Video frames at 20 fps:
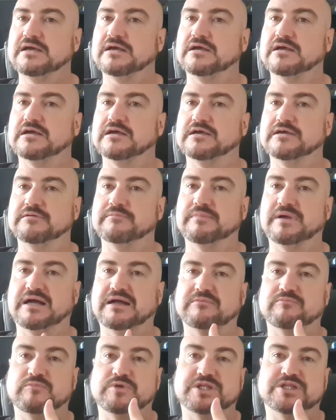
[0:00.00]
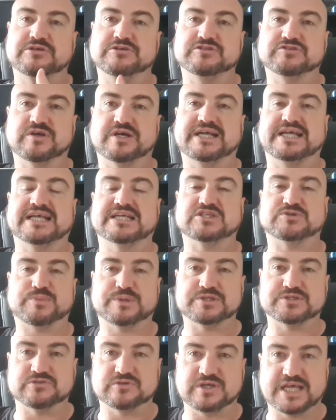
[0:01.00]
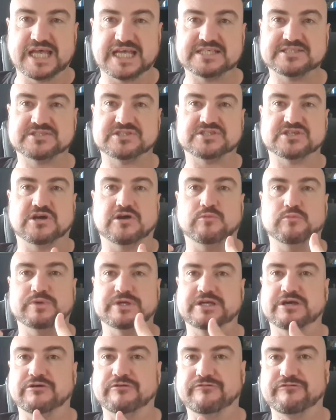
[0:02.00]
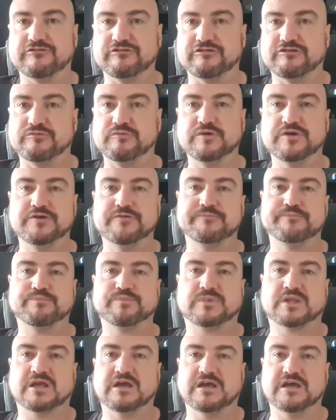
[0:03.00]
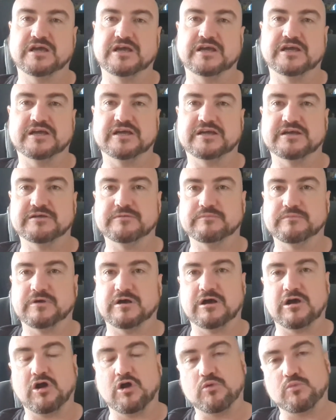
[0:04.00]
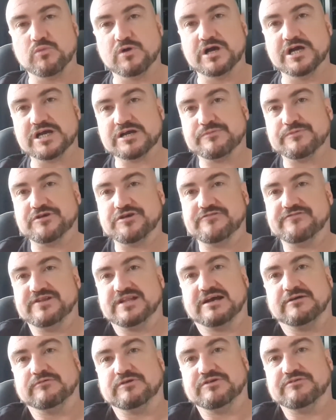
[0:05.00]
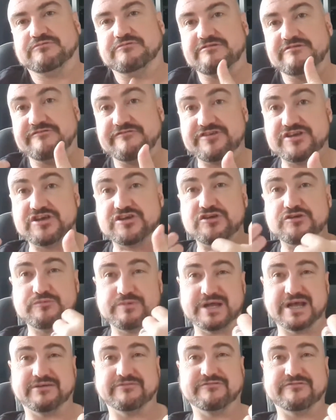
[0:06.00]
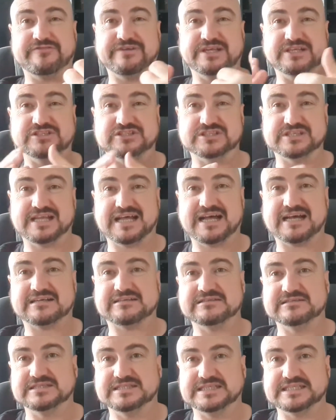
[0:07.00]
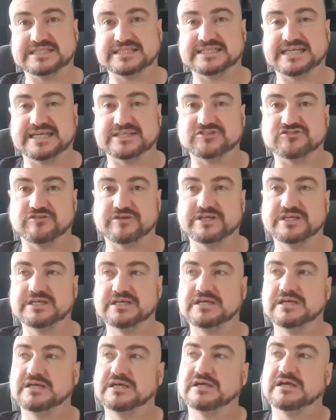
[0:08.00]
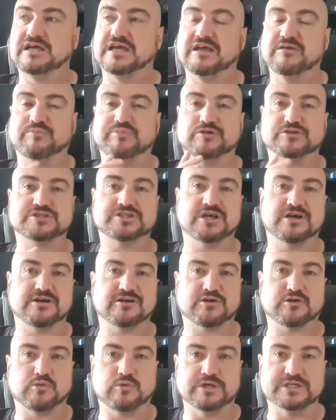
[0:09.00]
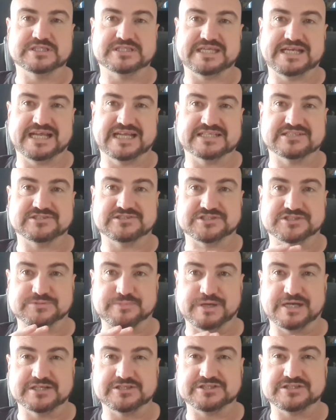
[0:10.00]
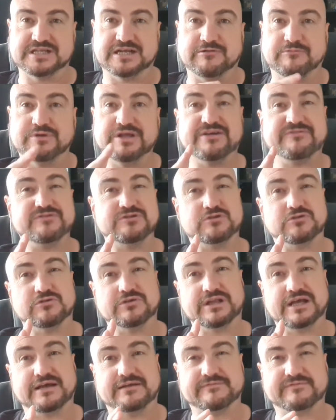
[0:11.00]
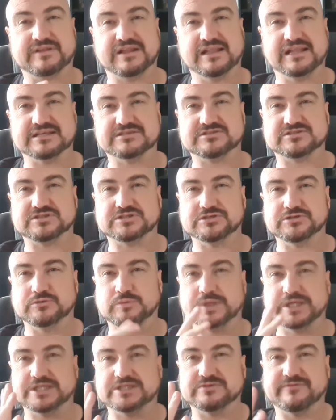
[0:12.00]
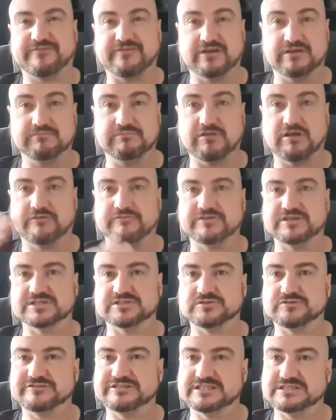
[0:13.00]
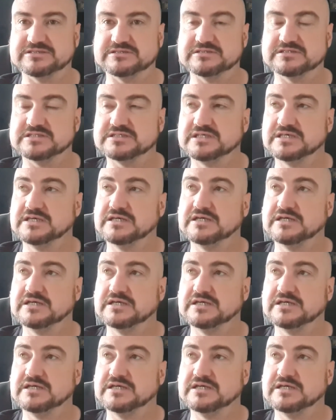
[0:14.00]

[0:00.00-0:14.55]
Um, and we do try and get special guests on. We go through um, a homework movie that we review, we have featured actors, etc. Uh, plus our quiz, The Answer Smash. Now, we haven't done that the last two weeks for obvious reasons.